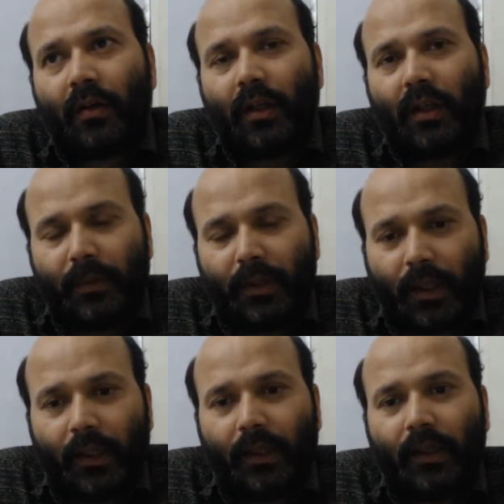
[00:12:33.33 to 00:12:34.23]
P.B.
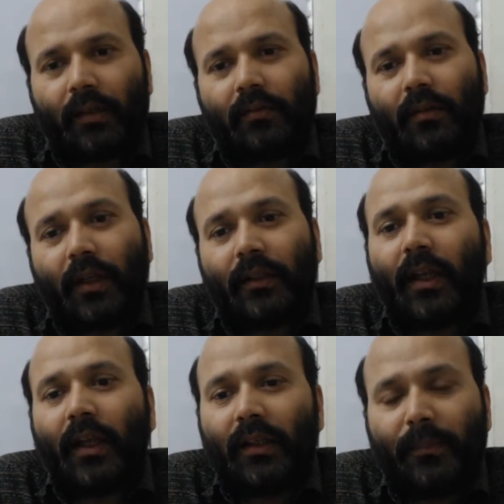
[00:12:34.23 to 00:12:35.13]
Tyler, like the
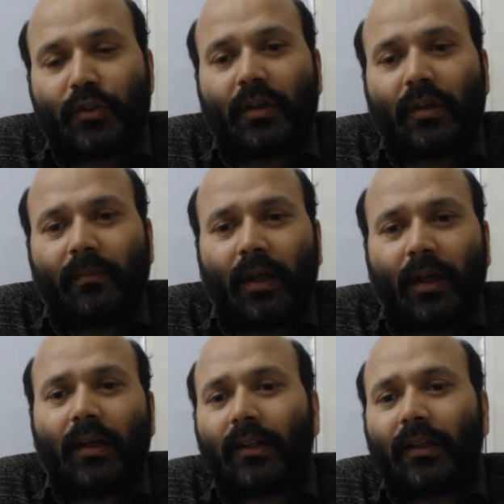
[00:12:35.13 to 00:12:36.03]
animism and
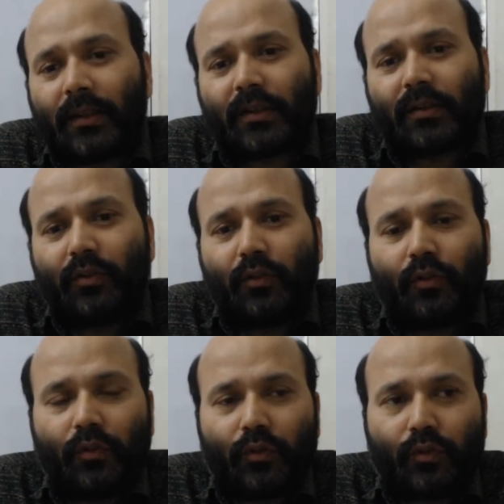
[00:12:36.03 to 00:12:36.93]
others.
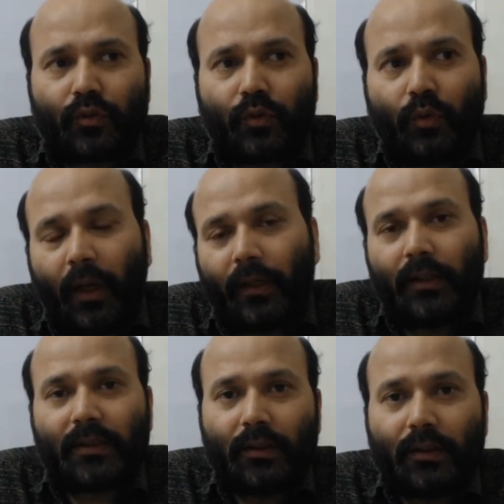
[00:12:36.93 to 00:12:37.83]
So at
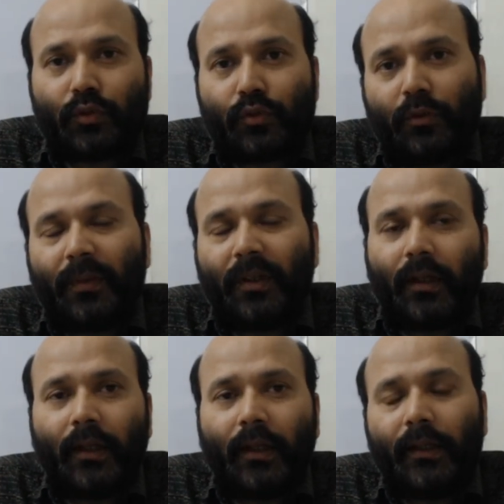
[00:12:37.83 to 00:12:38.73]
least you should be
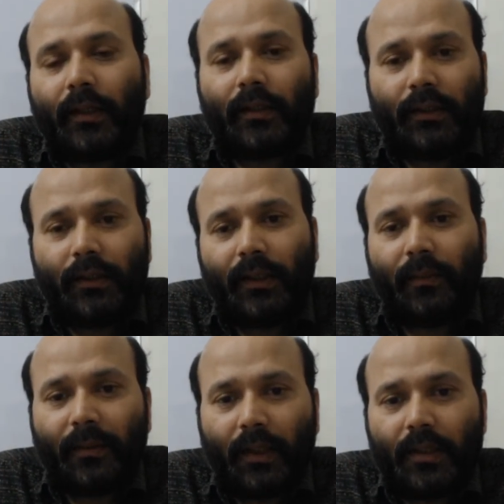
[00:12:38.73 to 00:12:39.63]
clear in the theory
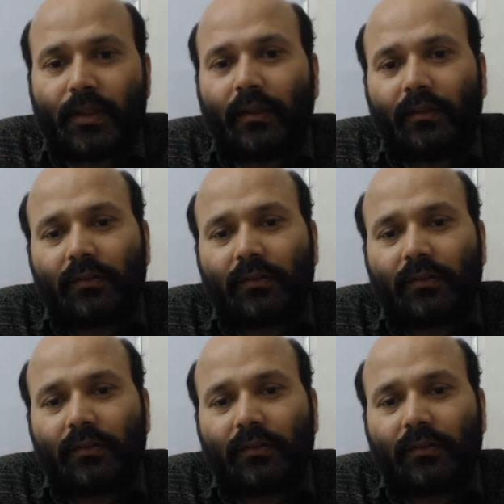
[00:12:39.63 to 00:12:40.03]
of religion.